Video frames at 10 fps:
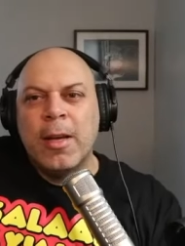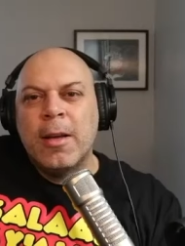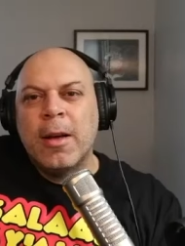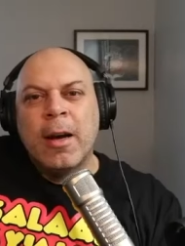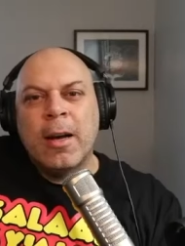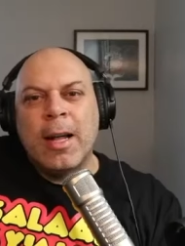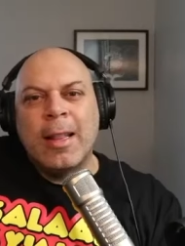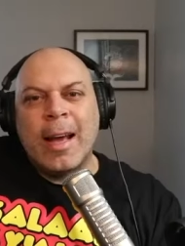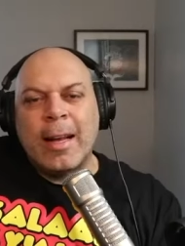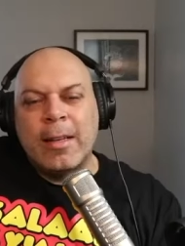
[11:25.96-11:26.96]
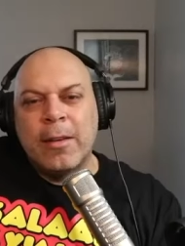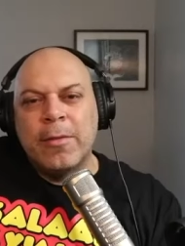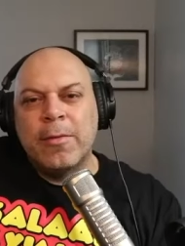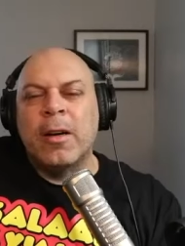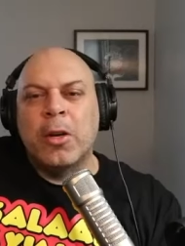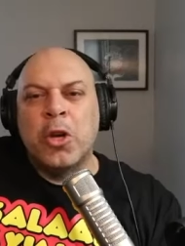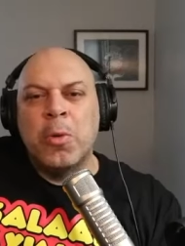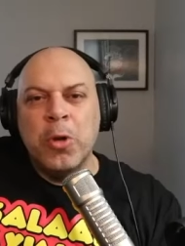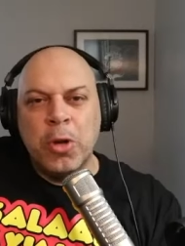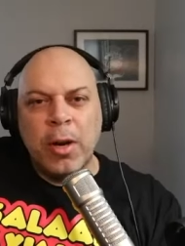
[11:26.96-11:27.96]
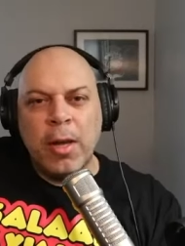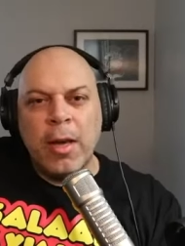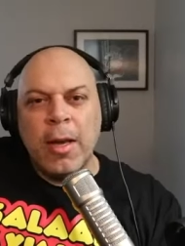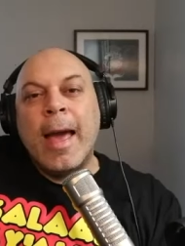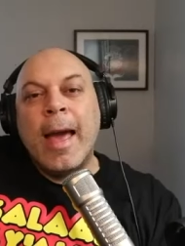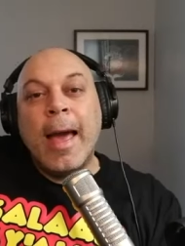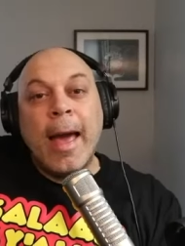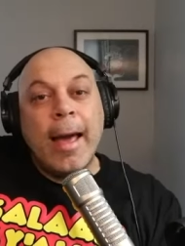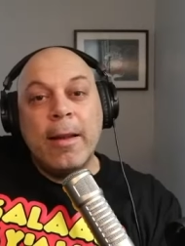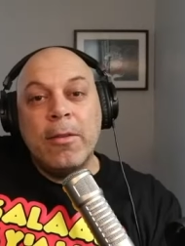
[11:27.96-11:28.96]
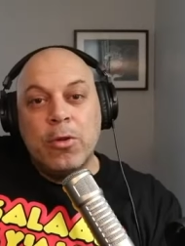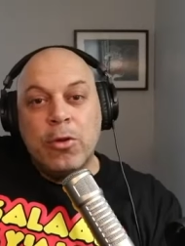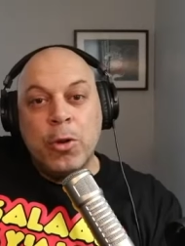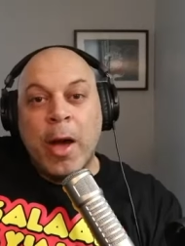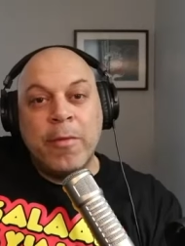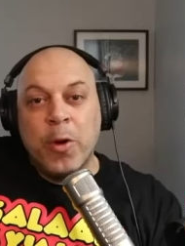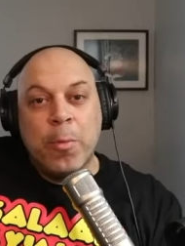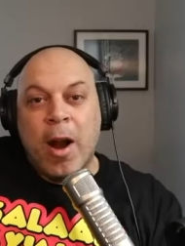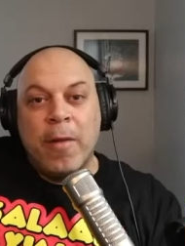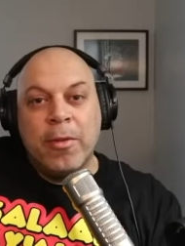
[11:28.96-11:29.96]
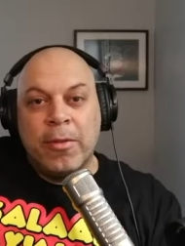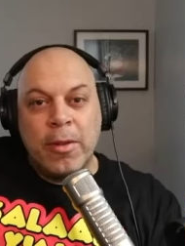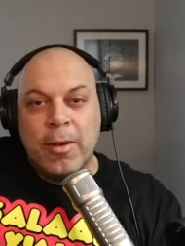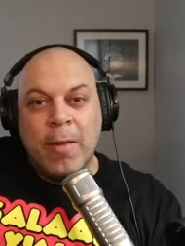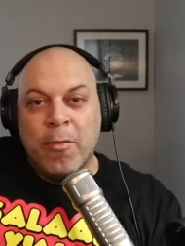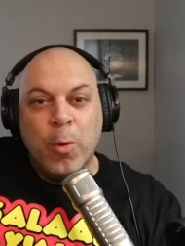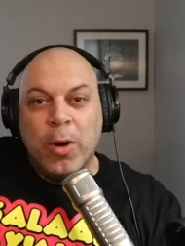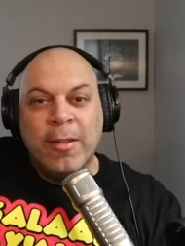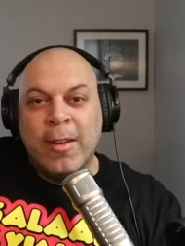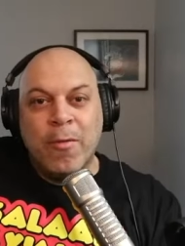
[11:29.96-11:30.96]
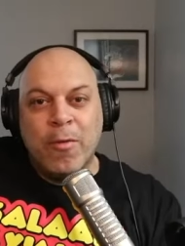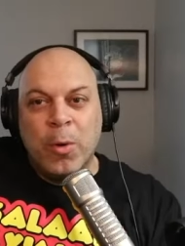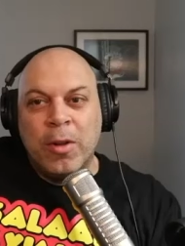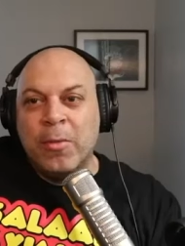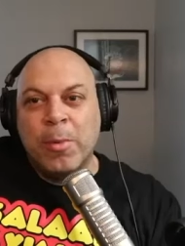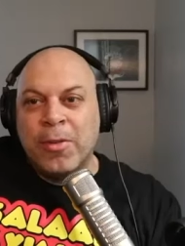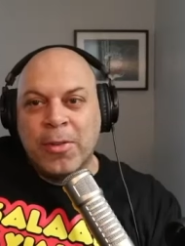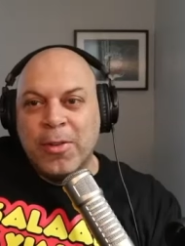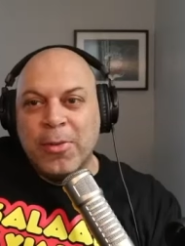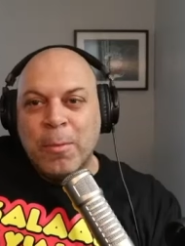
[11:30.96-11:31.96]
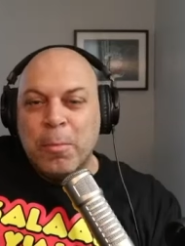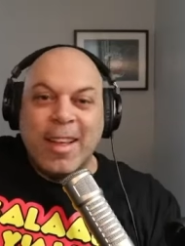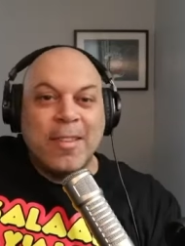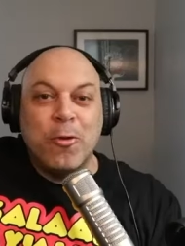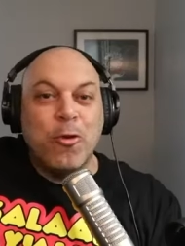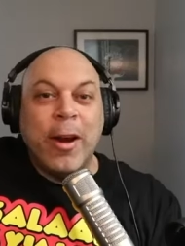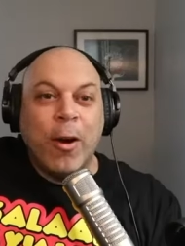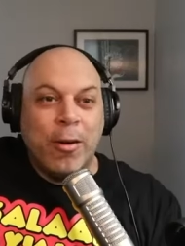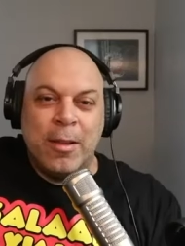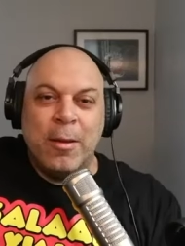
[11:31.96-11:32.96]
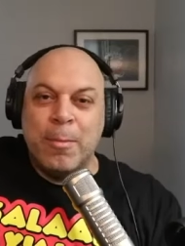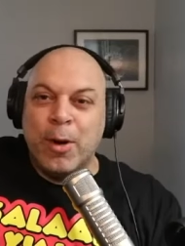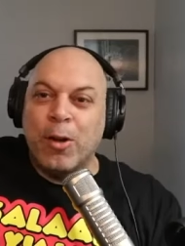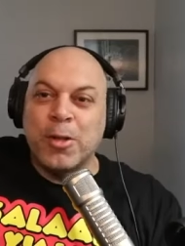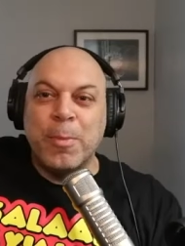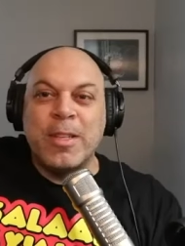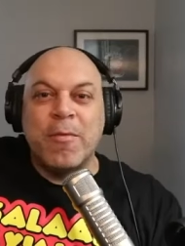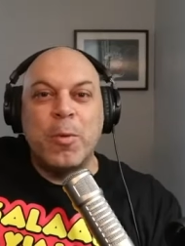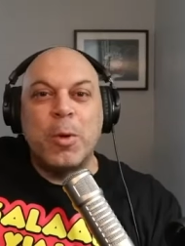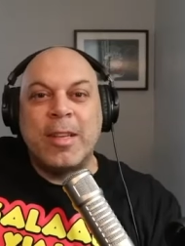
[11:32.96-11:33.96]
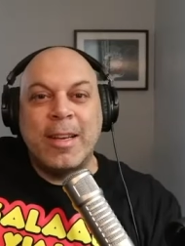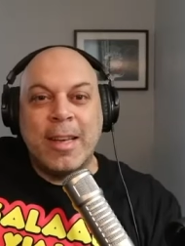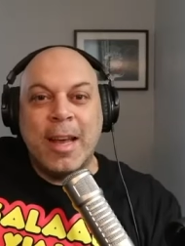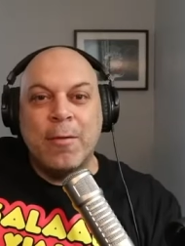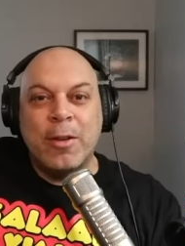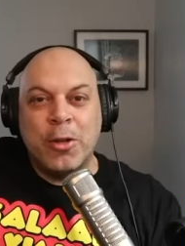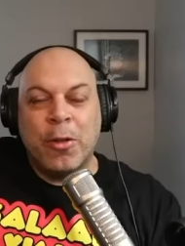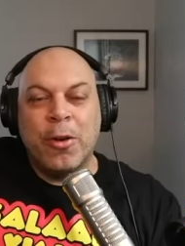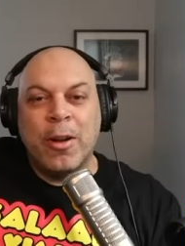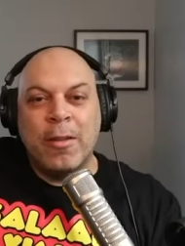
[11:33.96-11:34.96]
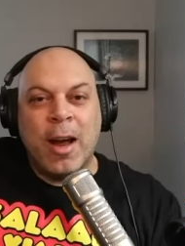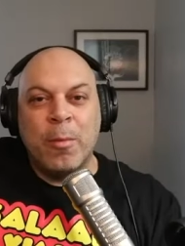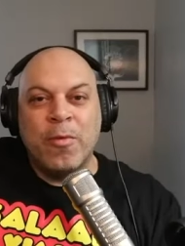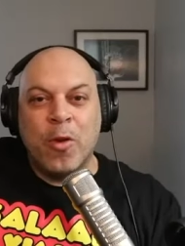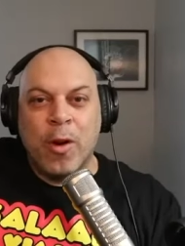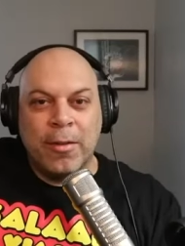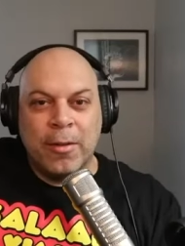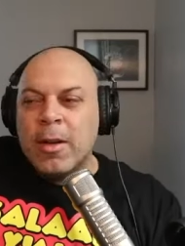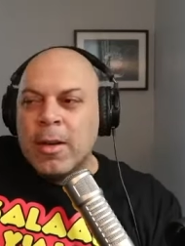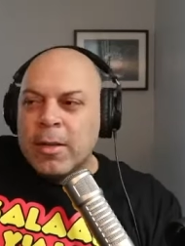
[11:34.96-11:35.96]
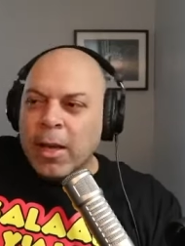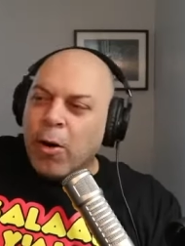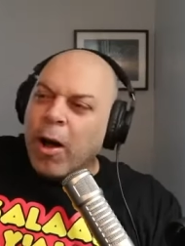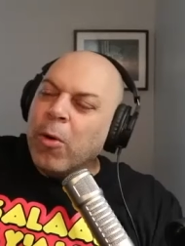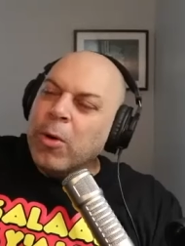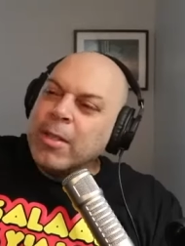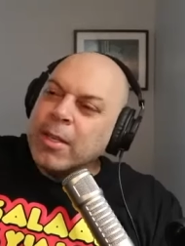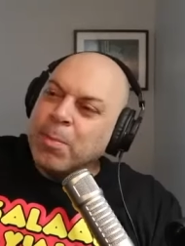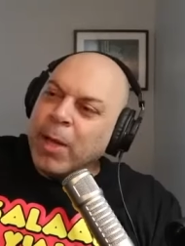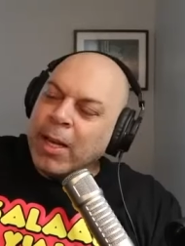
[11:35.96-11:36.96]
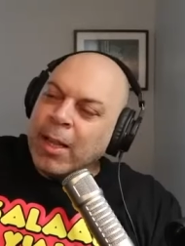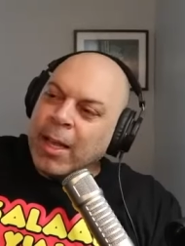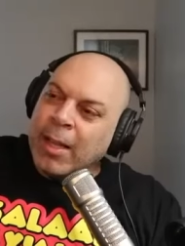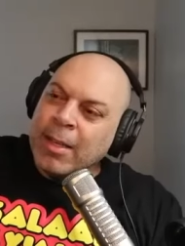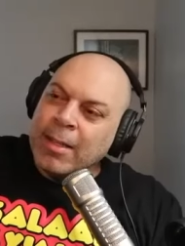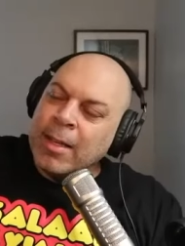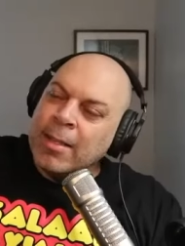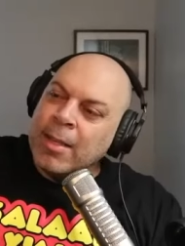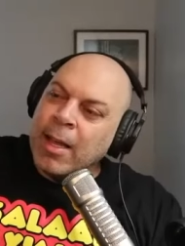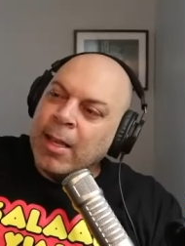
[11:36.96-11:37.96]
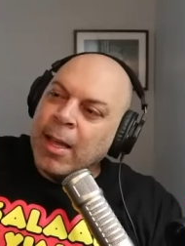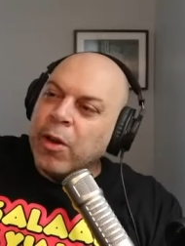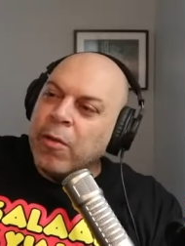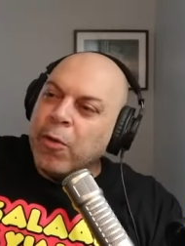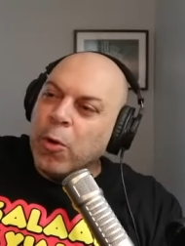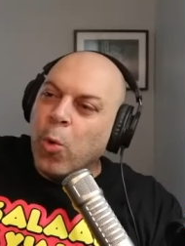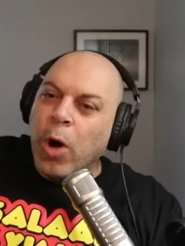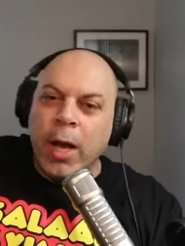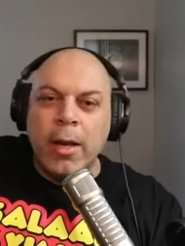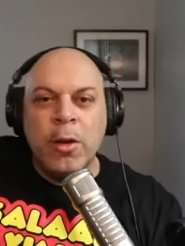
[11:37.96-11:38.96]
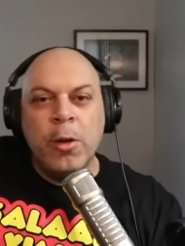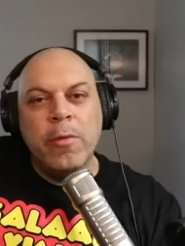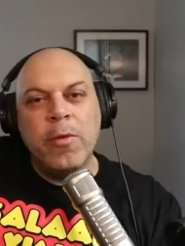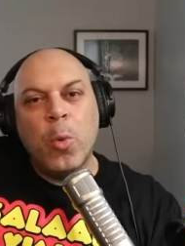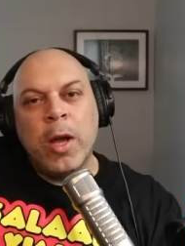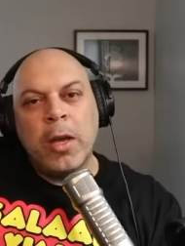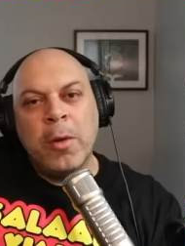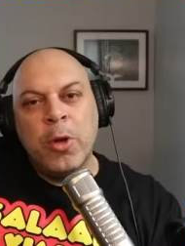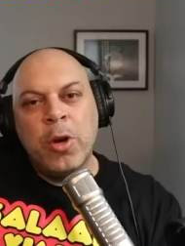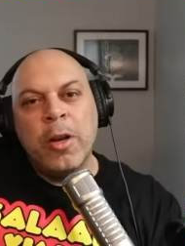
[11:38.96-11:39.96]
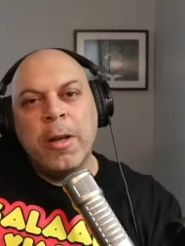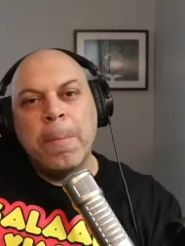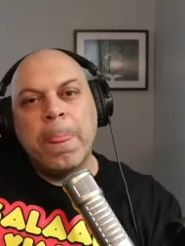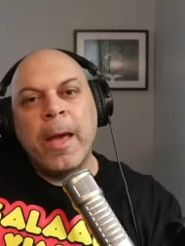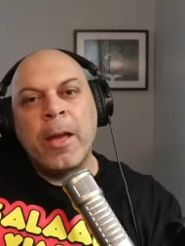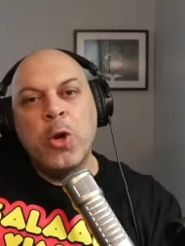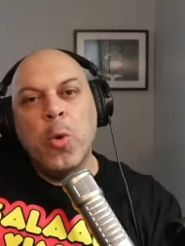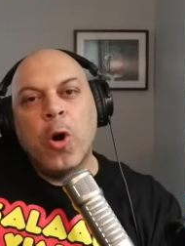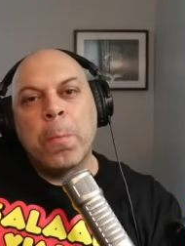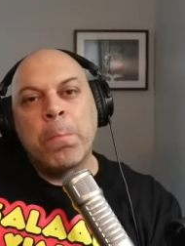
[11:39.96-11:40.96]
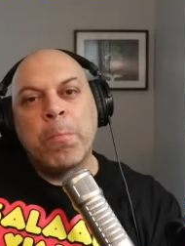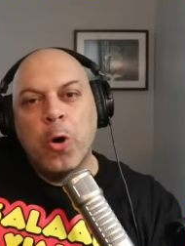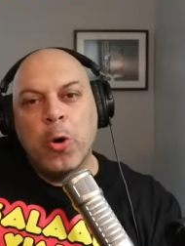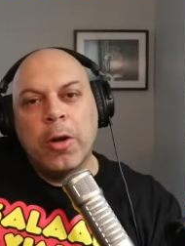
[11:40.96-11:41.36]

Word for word: uh, collective community and you have no privacy. Everyone is in everyone's business, but that's a trade off. But also means everyone takes care of each other in a time of crisis. You know, I always explain it like this I say, like, if you're white and you live in a white community and you are broke